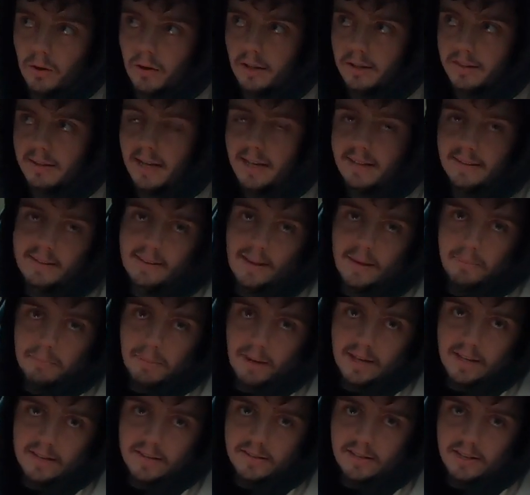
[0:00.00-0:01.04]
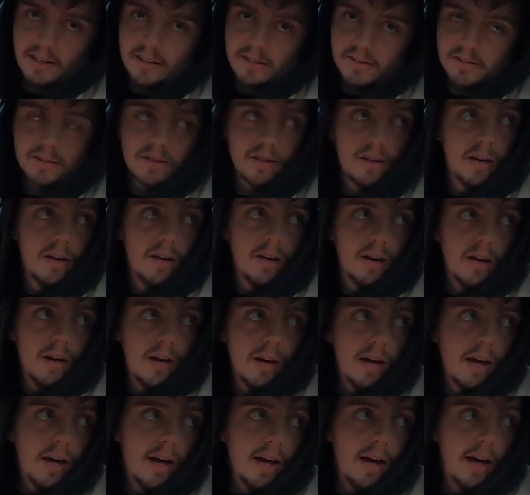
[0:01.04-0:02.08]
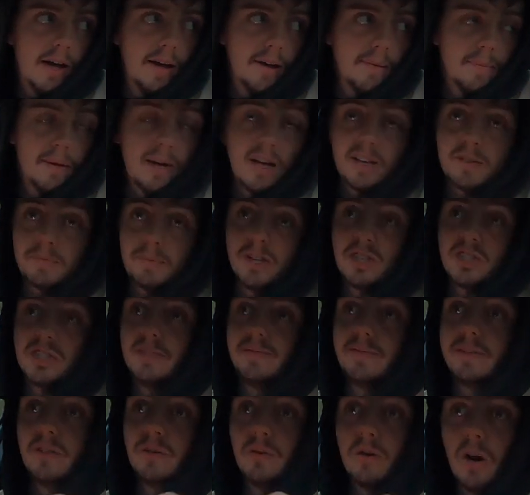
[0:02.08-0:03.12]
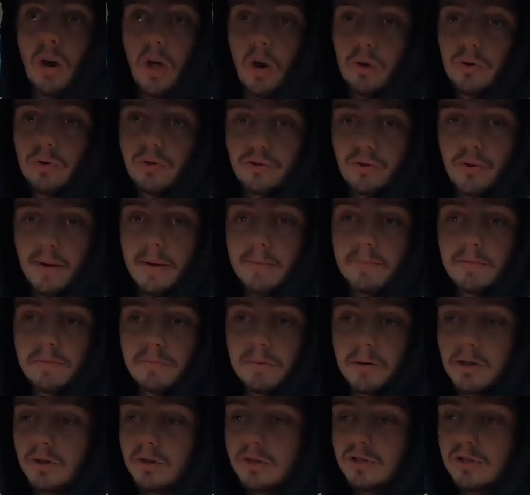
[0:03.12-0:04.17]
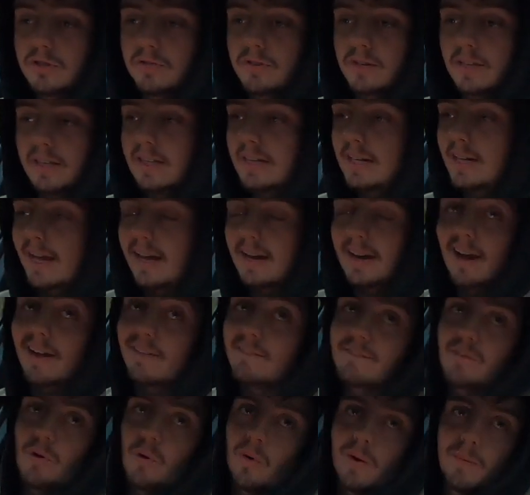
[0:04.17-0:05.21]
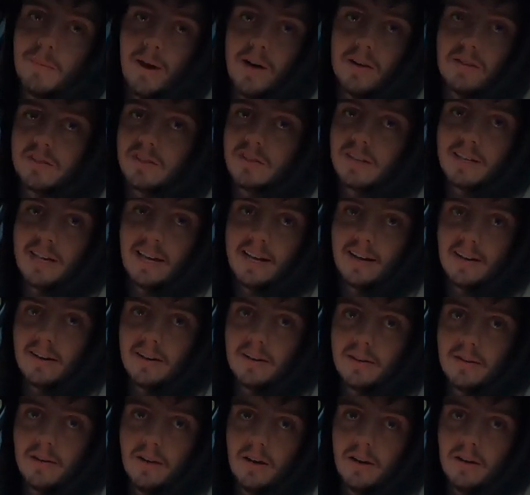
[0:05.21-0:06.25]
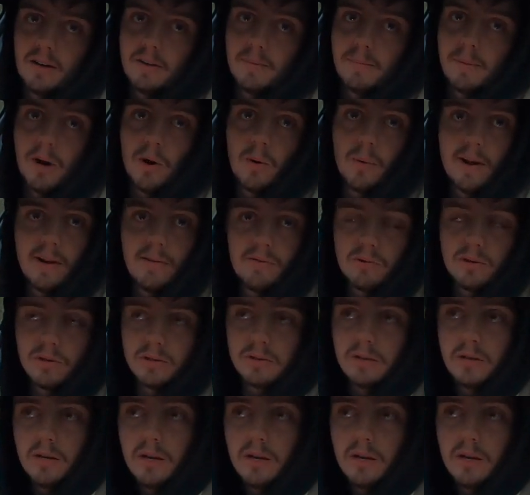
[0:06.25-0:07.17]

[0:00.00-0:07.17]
on a day-to-day basis, especially if you're doing long trips, because you're getting like 40 miles to the gallon on a motorway run,